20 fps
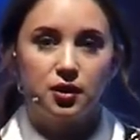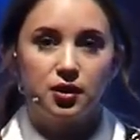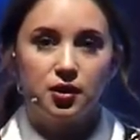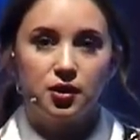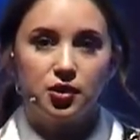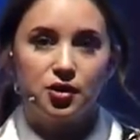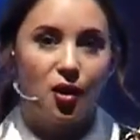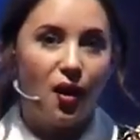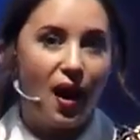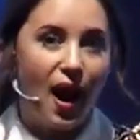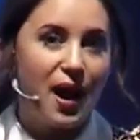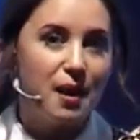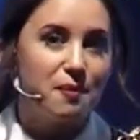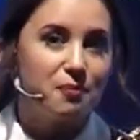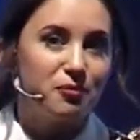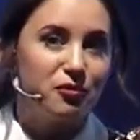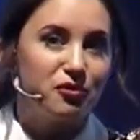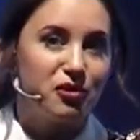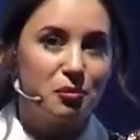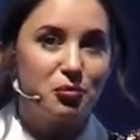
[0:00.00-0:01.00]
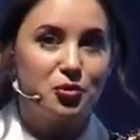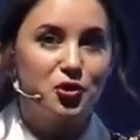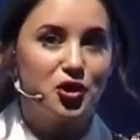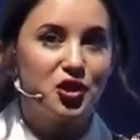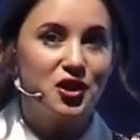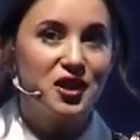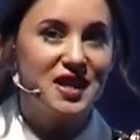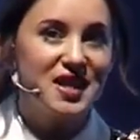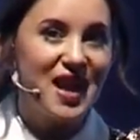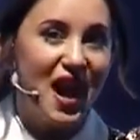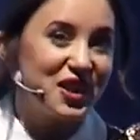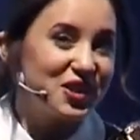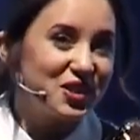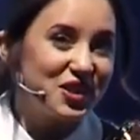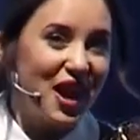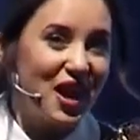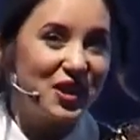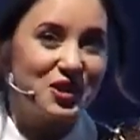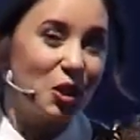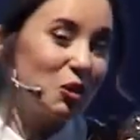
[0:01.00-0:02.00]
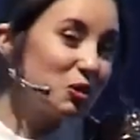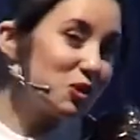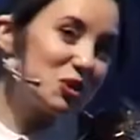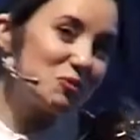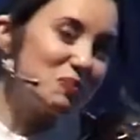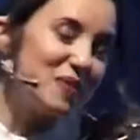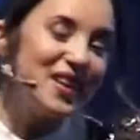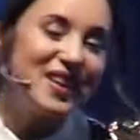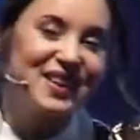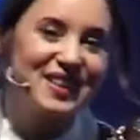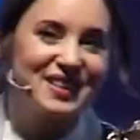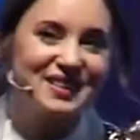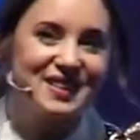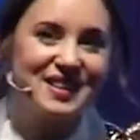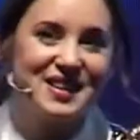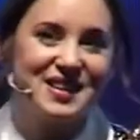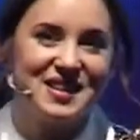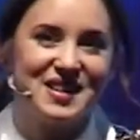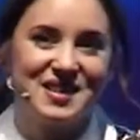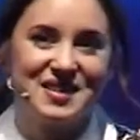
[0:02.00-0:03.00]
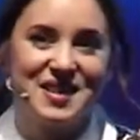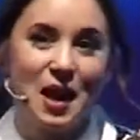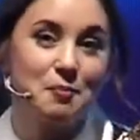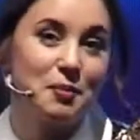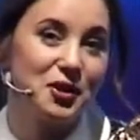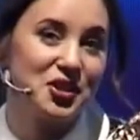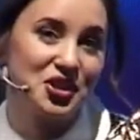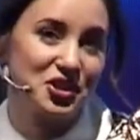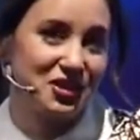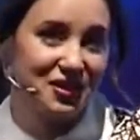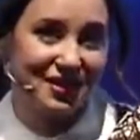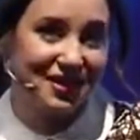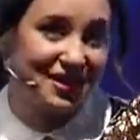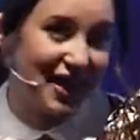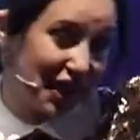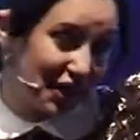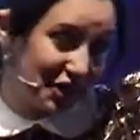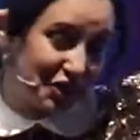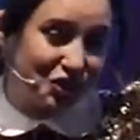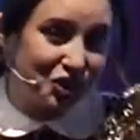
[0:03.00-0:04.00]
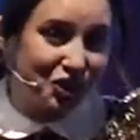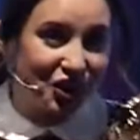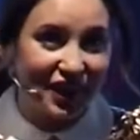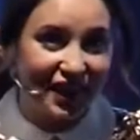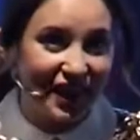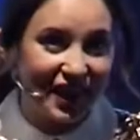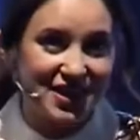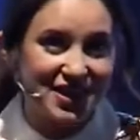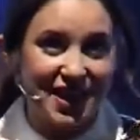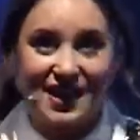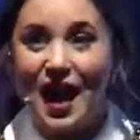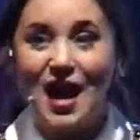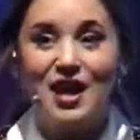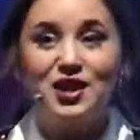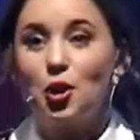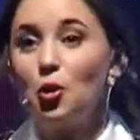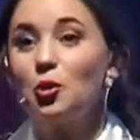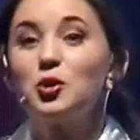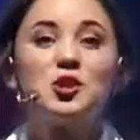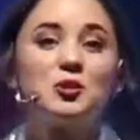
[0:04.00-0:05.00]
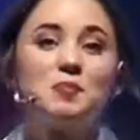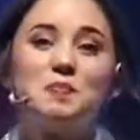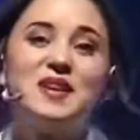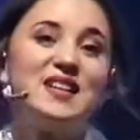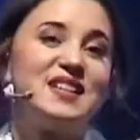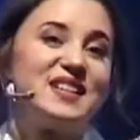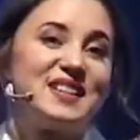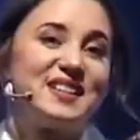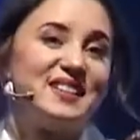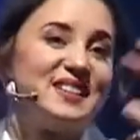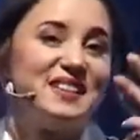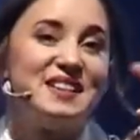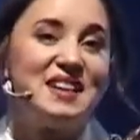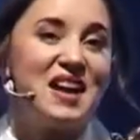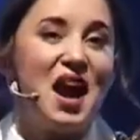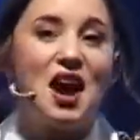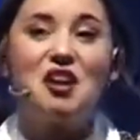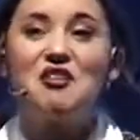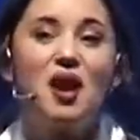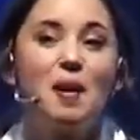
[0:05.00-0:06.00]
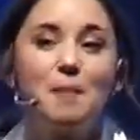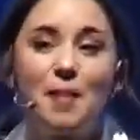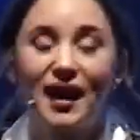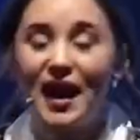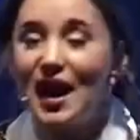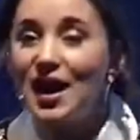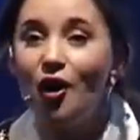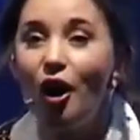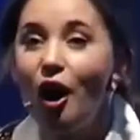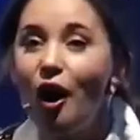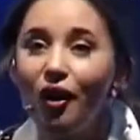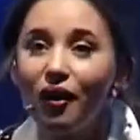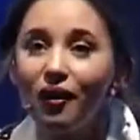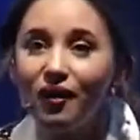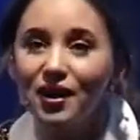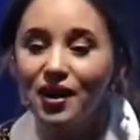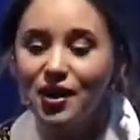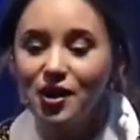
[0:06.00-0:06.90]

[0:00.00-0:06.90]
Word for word: So I am from Turkey. I, I don't speak uh, that much that good Turkish, and I don't speak Arabic at all.